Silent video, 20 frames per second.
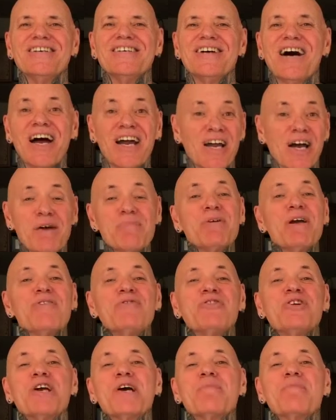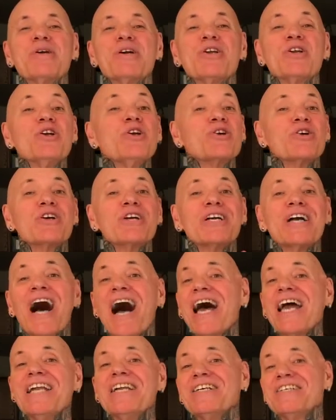Hi, I'm Dave Champion, your
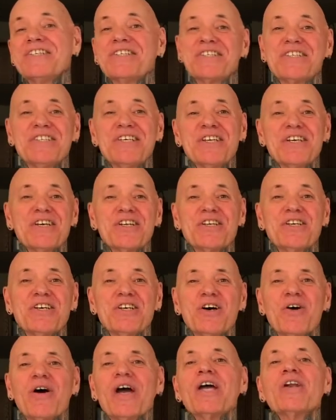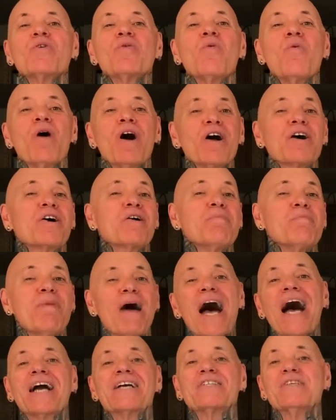guide to succeeding at keto, and welcome
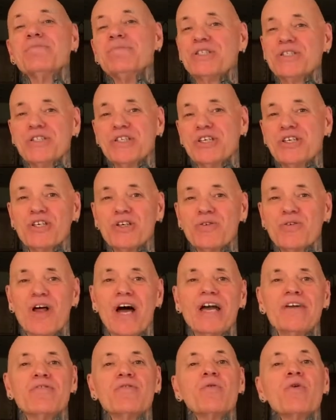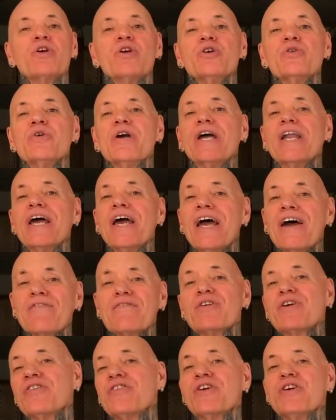back to Busy Keto Life, where you get
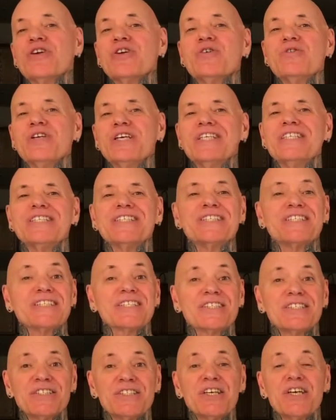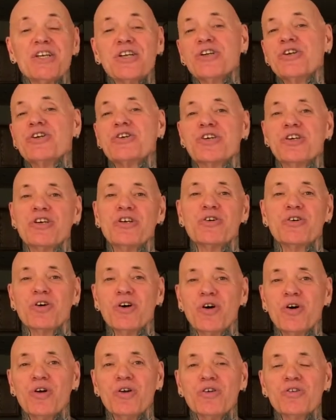everything you need to succeed in your keto
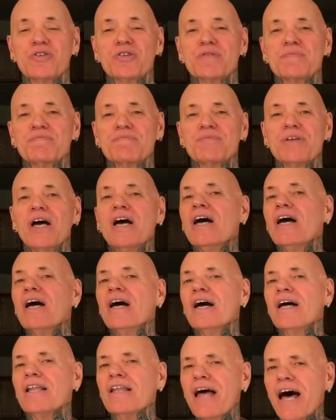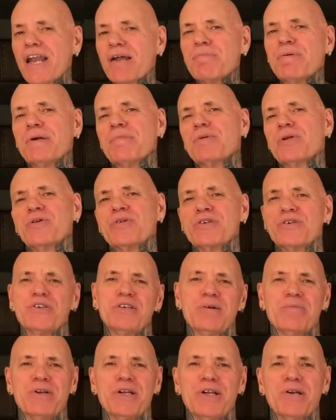goals. A lot of people are
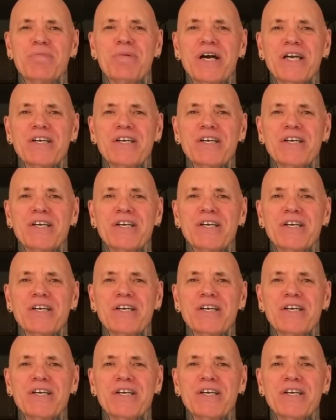intimidated by